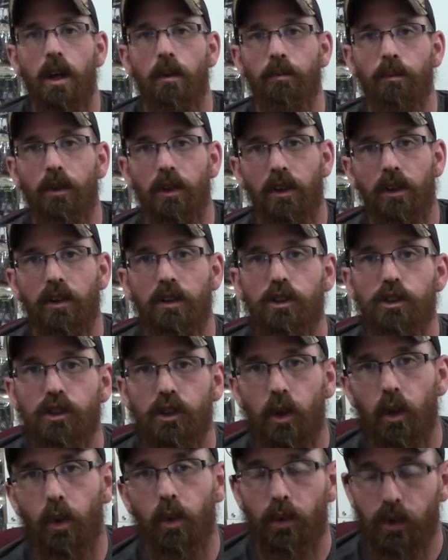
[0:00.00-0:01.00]
I'm going to
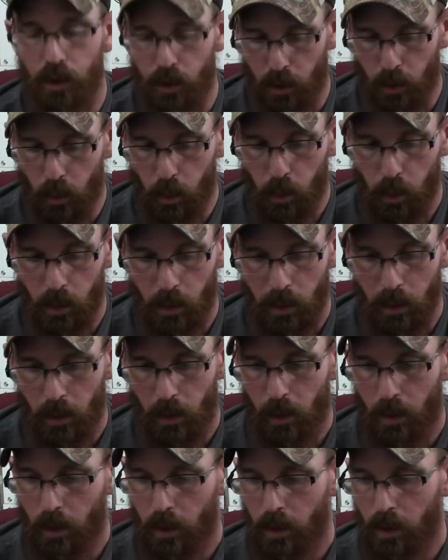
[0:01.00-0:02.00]
show you
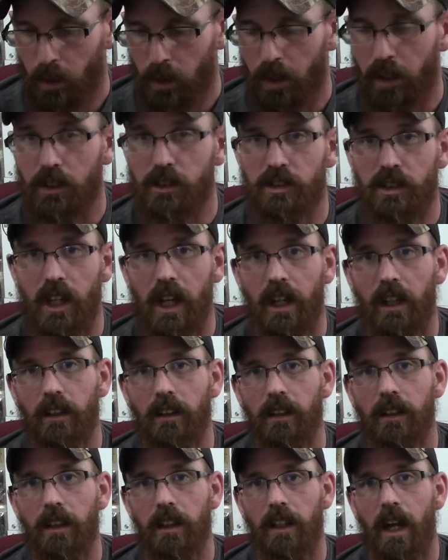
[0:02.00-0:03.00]

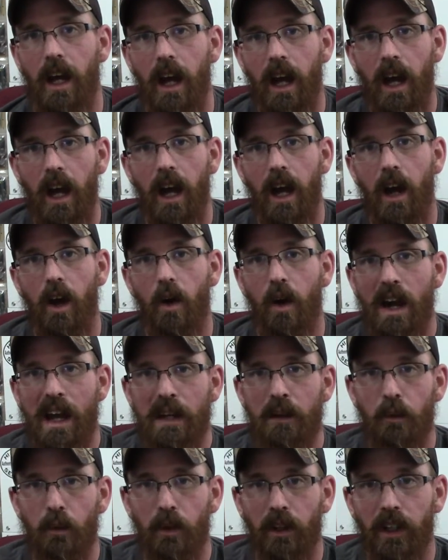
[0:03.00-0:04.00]
exactly how I
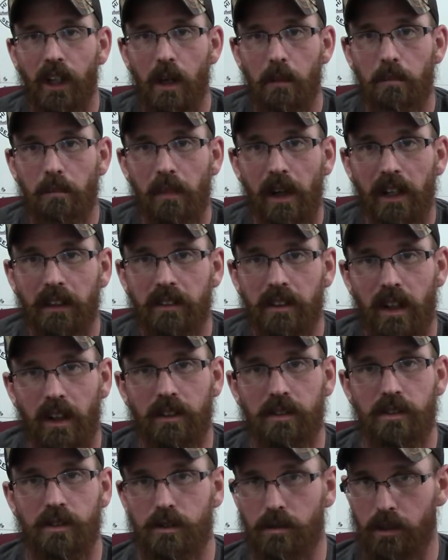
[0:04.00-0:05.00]
rig up my
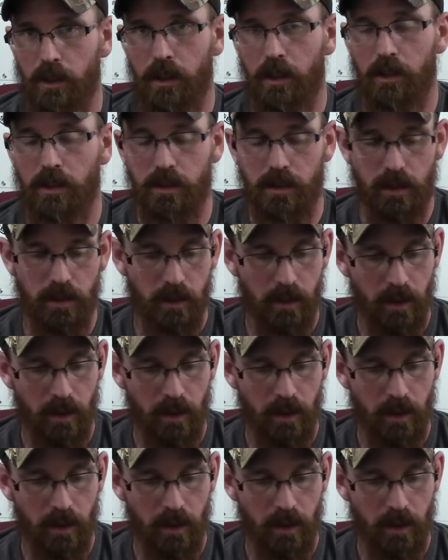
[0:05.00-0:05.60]
Texas rigs.